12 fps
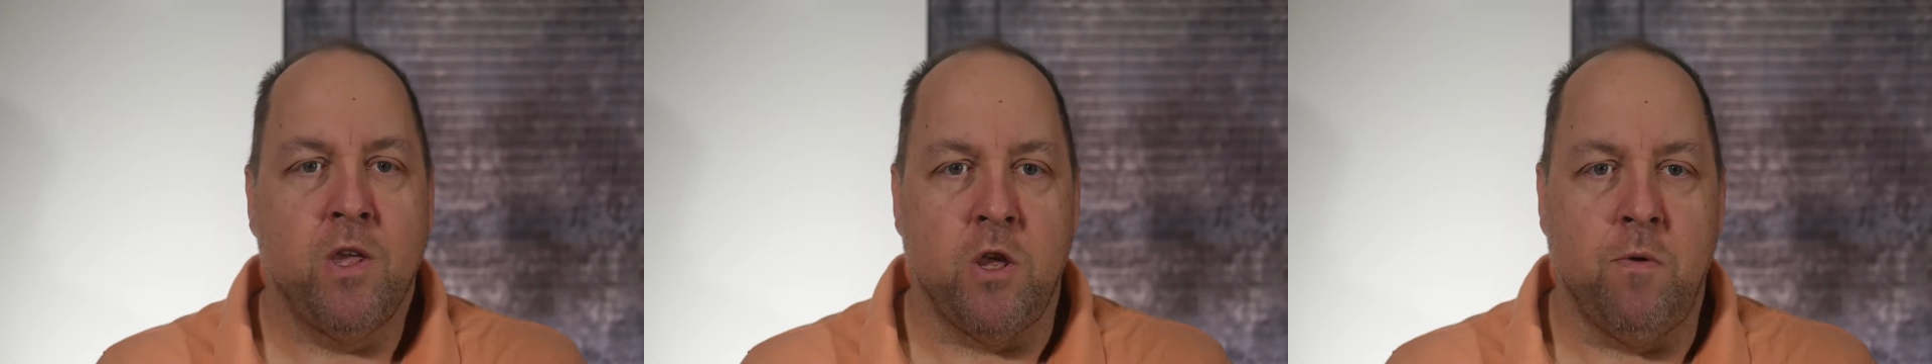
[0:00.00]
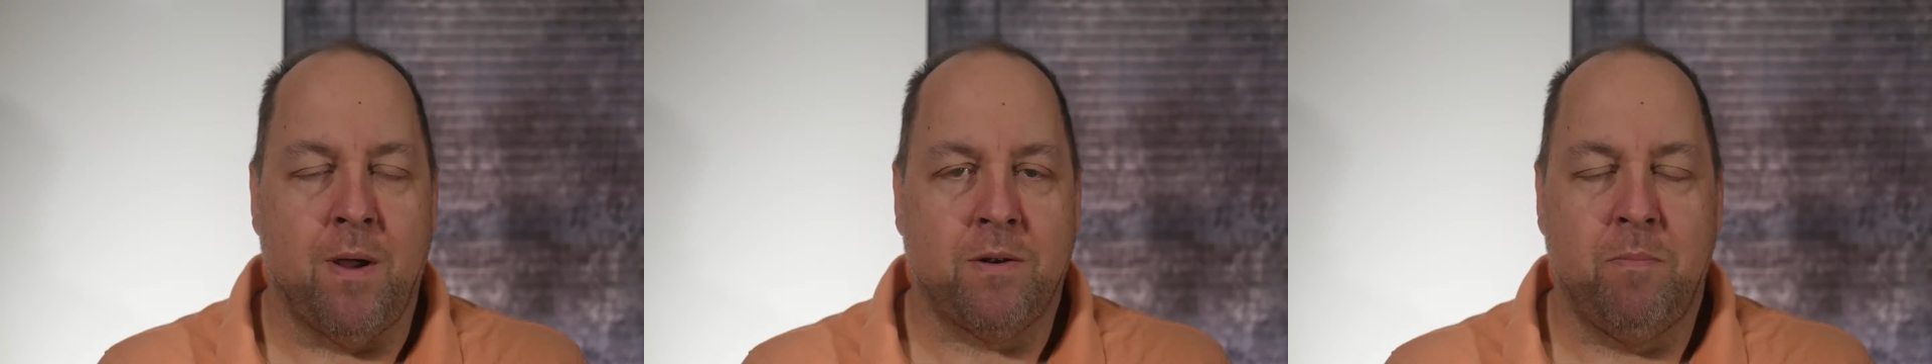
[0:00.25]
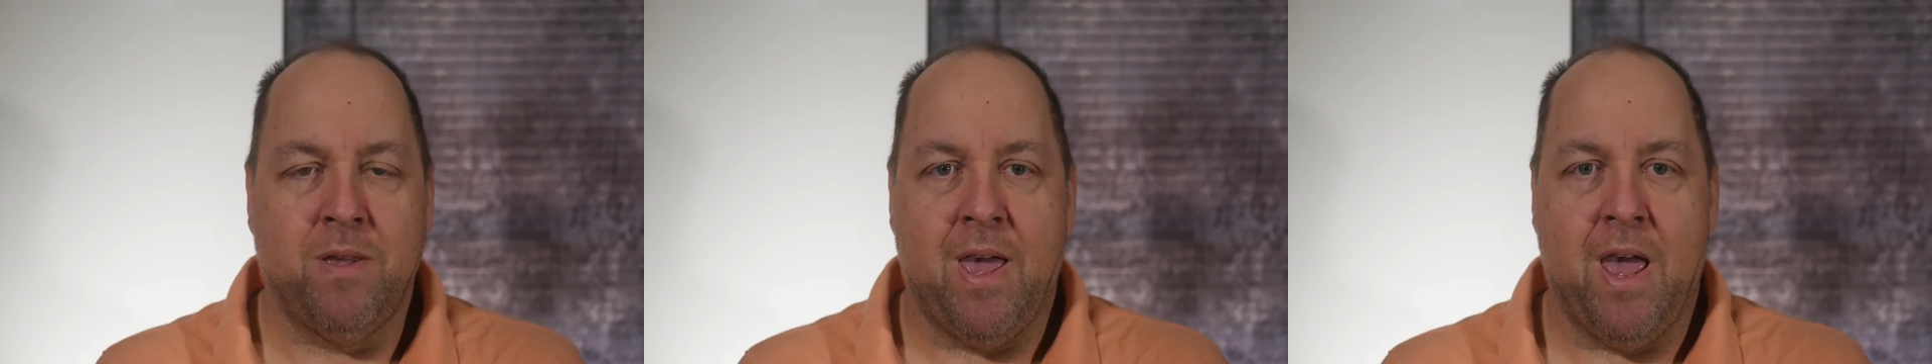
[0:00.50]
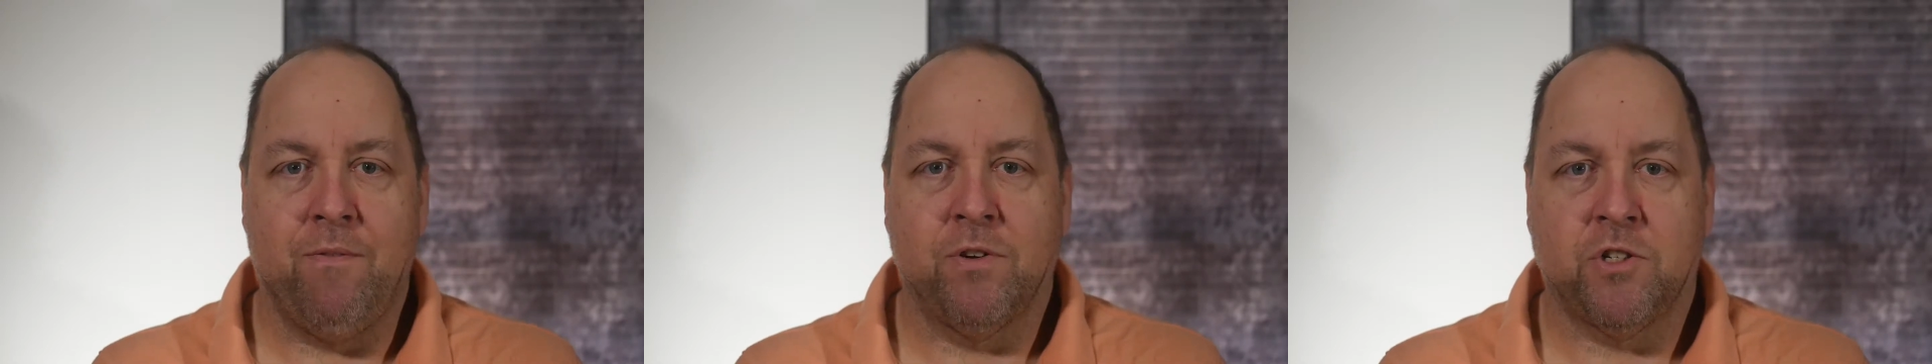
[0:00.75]
you have to
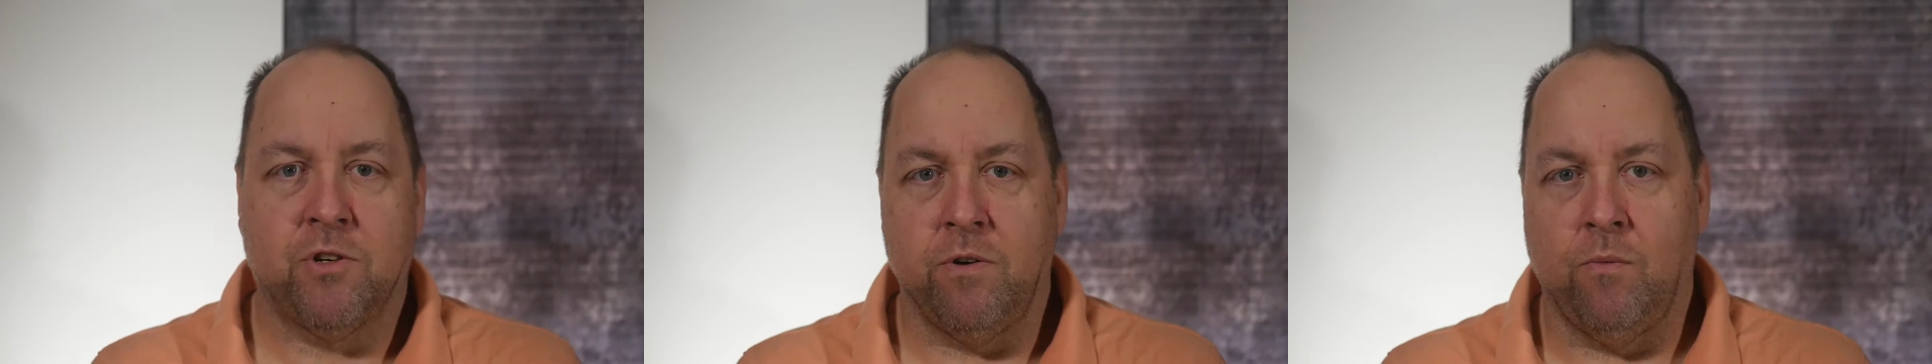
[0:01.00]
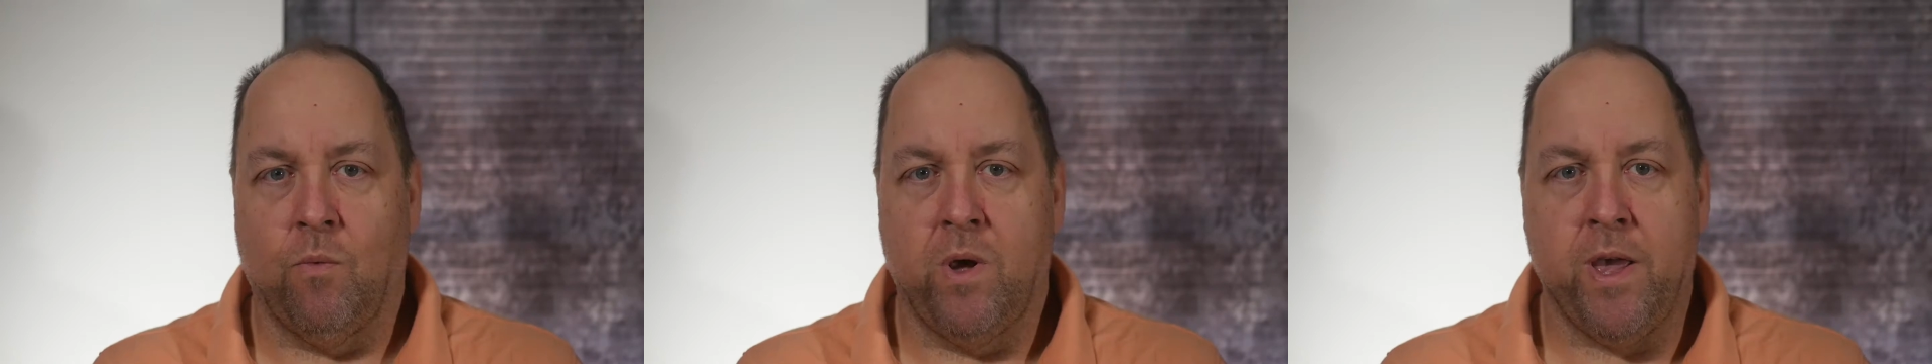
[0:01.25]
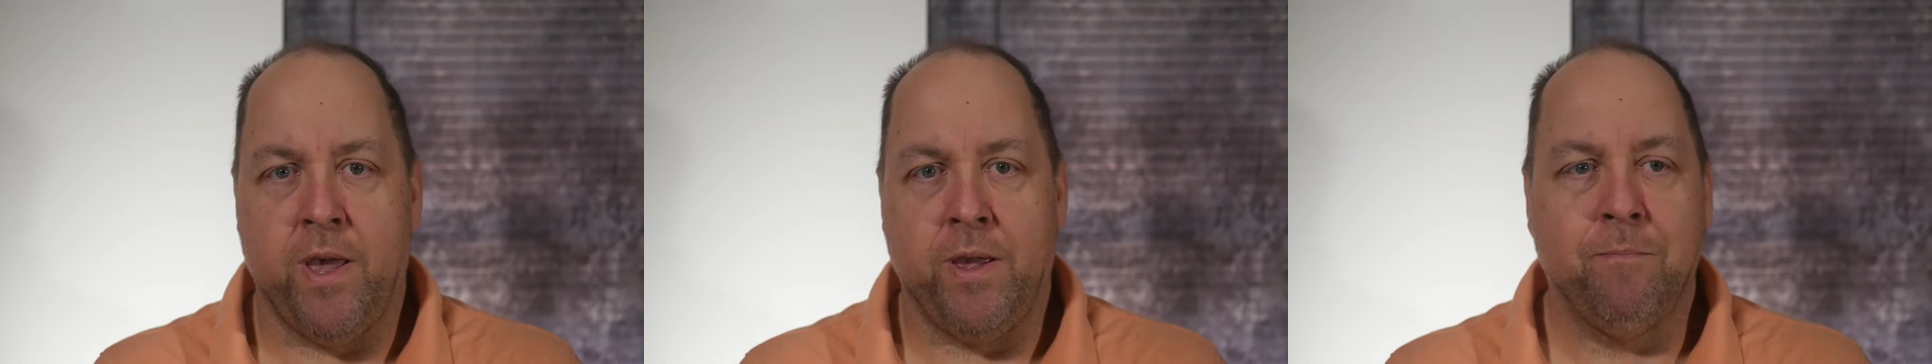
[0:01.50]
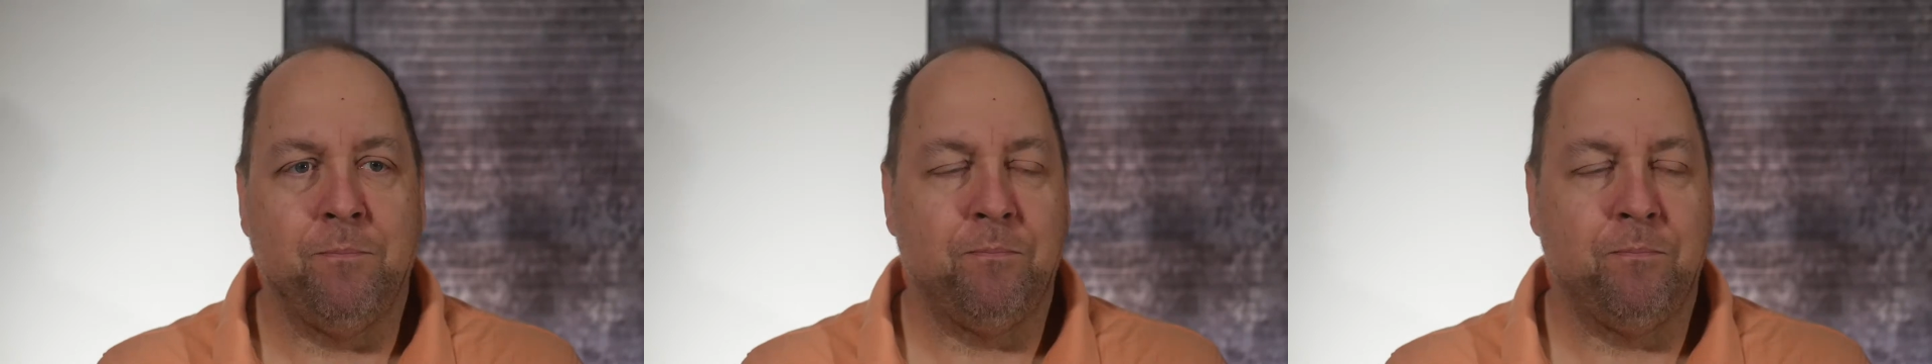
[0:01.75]
behave a certain way.